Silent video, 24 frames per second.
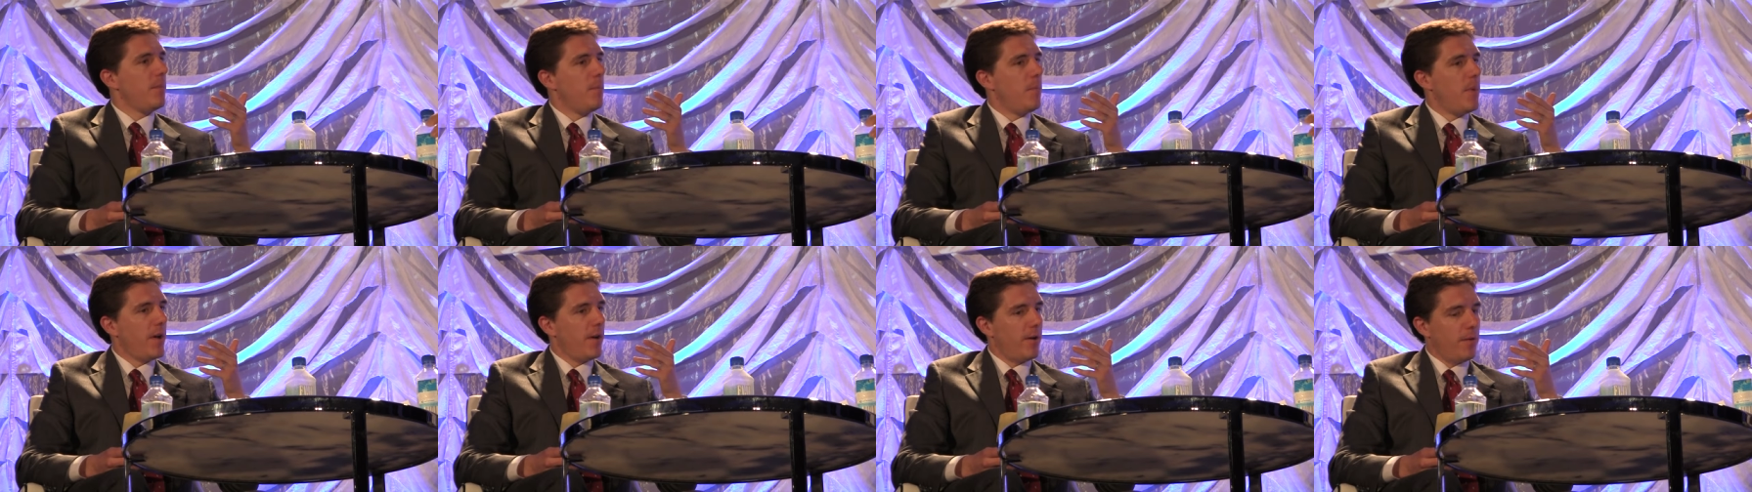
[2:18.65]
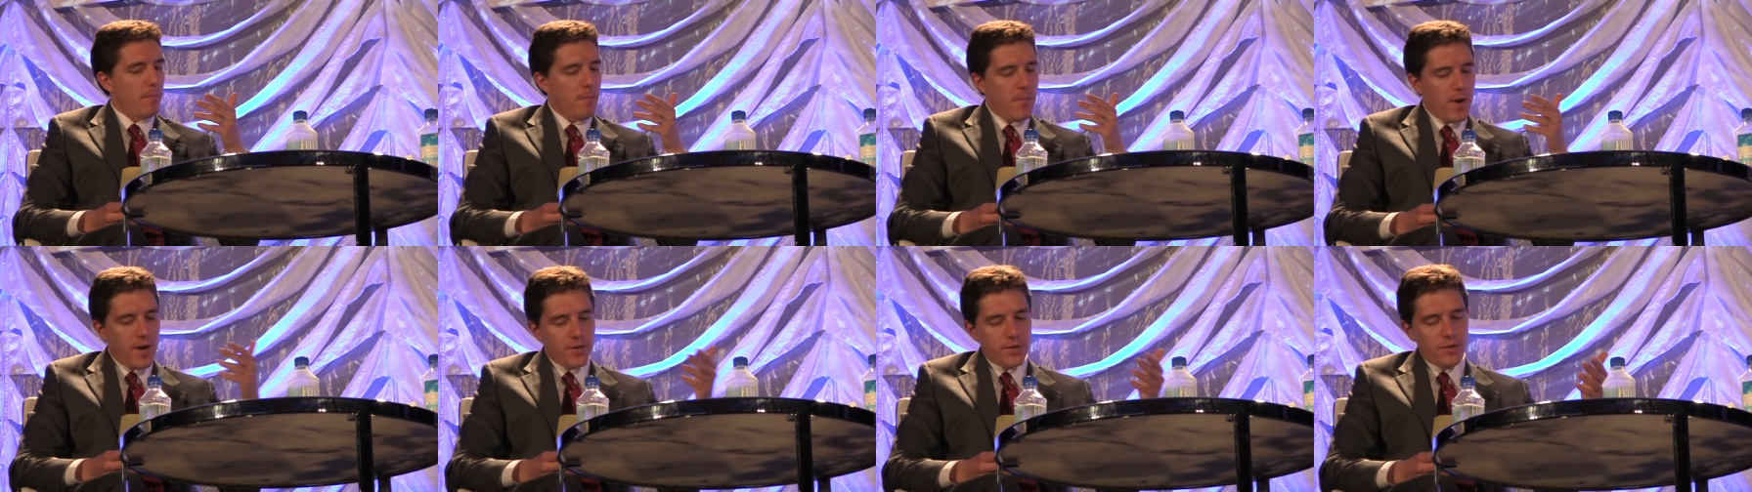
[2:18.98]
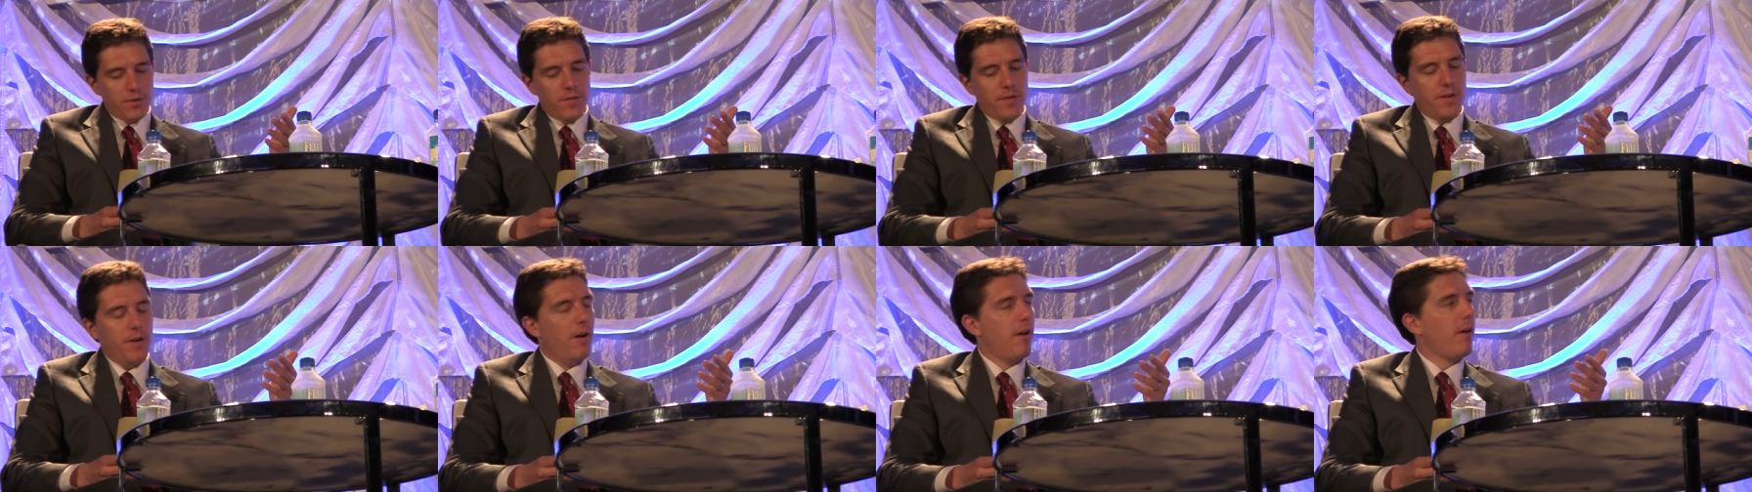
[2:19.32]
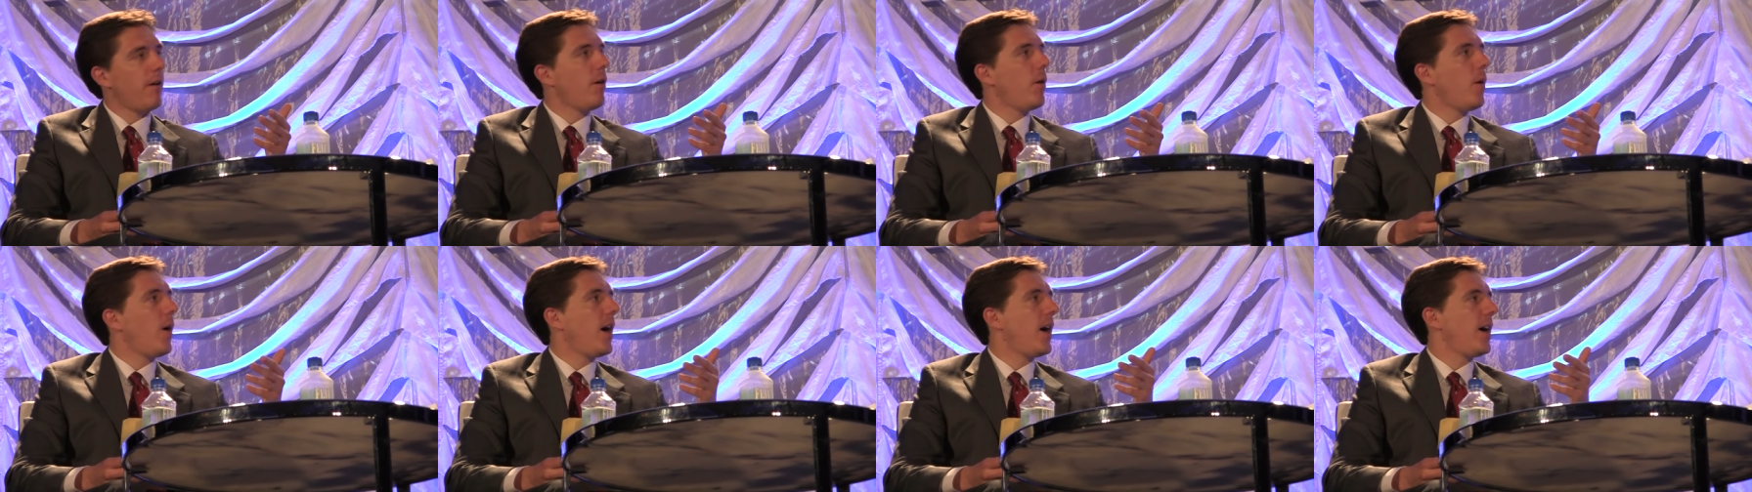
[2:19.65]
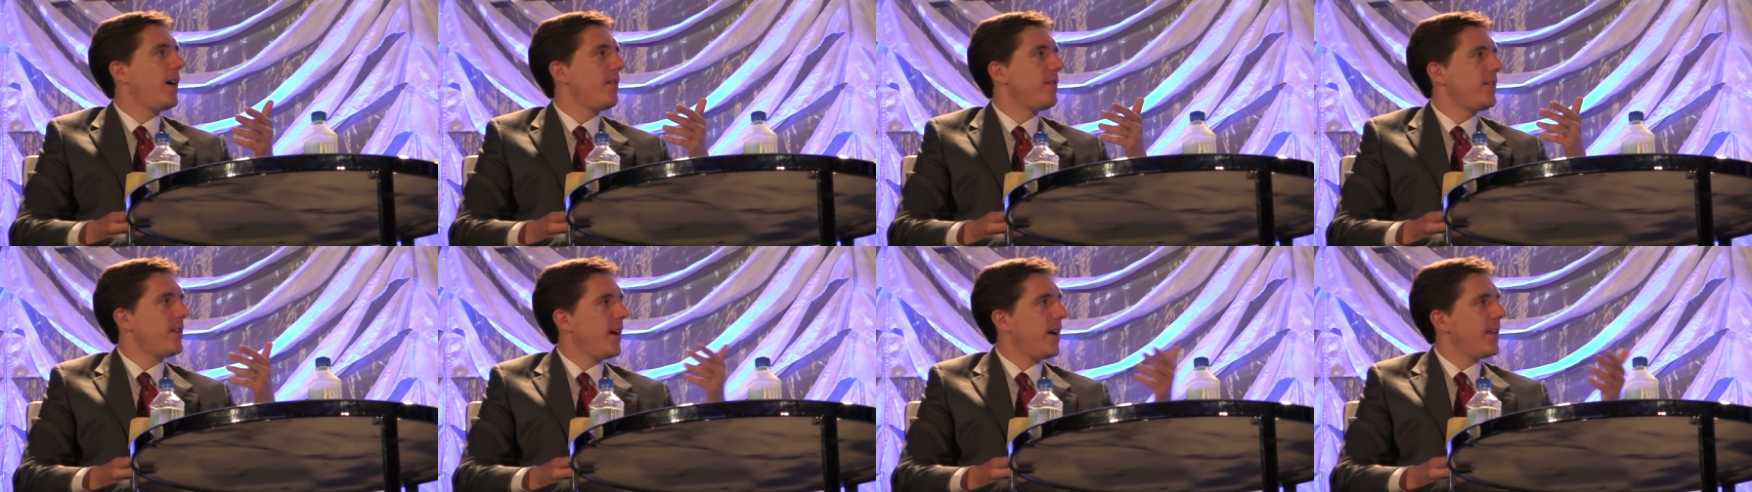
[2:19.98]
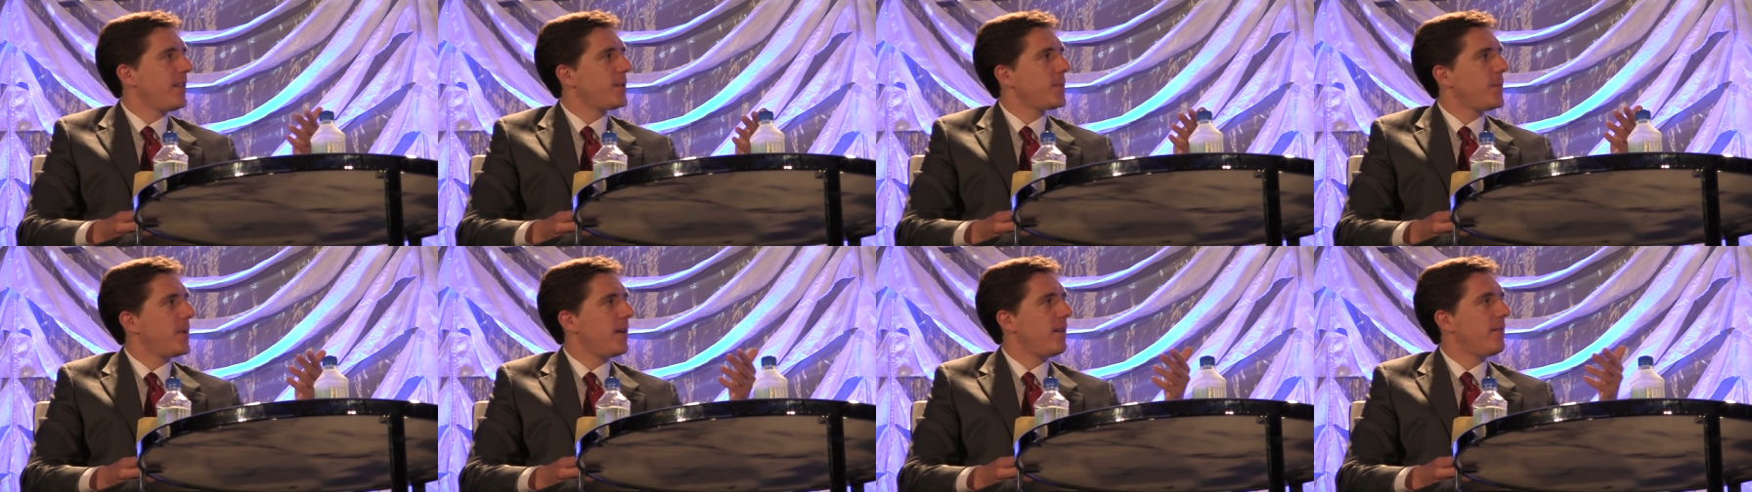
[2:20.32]
better measure the ROI of the
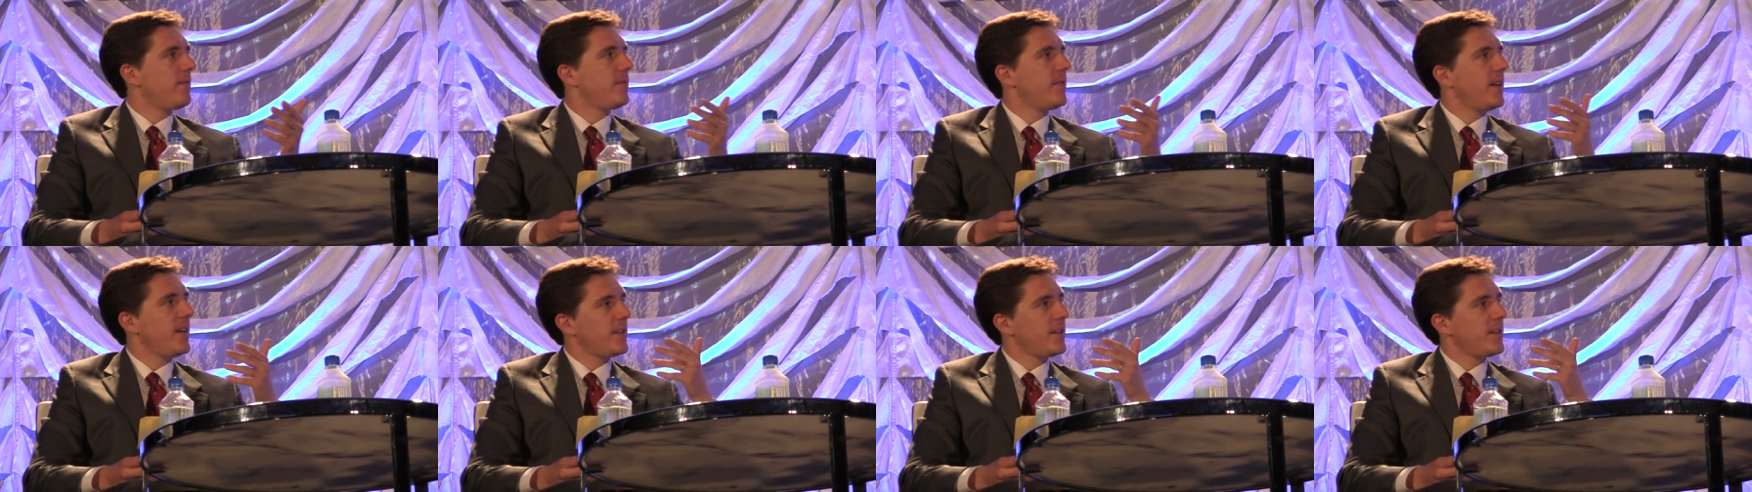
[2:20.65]
ad spend on